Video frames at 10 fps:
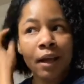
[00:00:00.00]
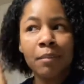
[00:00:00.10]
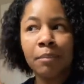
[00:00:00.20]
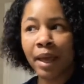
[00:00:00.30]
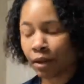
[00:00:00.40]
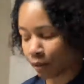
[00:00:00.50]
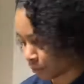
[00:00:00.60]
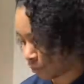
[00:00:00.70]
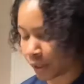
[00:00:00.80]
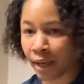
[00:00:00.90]
Back
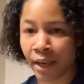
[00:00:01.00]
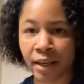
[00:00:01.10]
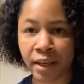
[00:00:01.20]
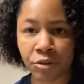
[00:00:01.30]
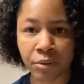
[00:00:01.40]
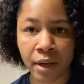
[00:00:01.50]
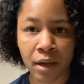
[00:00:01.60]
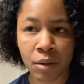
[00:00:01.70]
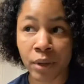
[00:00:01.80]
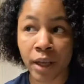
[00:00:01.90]
when I had natural hair,
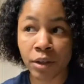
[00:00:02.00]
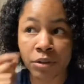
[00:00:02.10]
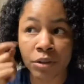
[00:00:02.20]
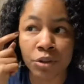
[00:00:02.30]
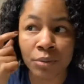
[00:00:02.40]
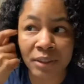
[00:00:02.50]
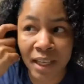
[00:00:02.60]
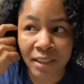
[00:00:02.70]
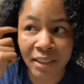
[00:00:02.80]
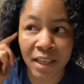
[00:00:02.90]
what I used to do is
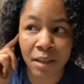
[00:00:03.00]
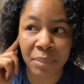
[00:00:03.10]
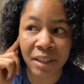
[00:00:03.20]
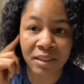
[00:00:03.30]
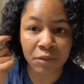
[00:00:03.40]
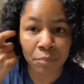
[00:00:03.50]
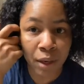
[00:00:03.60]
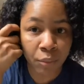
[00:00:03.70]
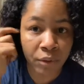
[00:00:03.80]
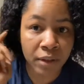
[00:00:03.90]
I'd take a piece of my
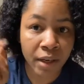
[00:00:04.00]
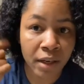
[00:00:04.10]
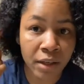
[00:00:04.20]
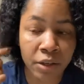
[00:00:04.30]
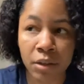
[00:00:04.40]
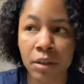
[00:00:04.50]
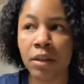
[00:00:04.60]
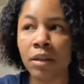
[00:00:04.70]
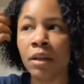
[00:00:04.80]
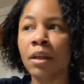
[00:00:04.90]
real hair and curl
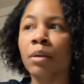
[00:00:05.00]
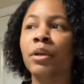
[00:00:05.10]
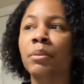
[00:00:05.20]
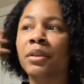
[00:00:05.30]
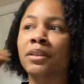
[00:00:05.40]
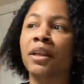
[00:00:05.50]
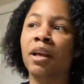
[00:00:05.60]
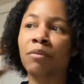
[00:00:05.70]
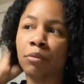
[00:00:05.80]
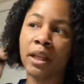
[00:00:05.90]
it, but because I have a
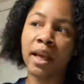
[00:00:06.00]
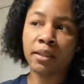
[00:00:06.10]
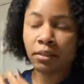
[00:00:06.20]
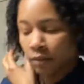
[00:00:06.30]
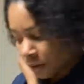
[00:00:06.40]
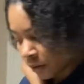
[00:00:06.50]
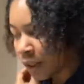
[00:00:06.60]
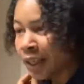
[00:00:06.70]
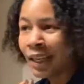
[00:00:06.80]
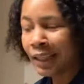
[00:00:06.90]
relaxer,
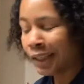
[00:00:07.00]
it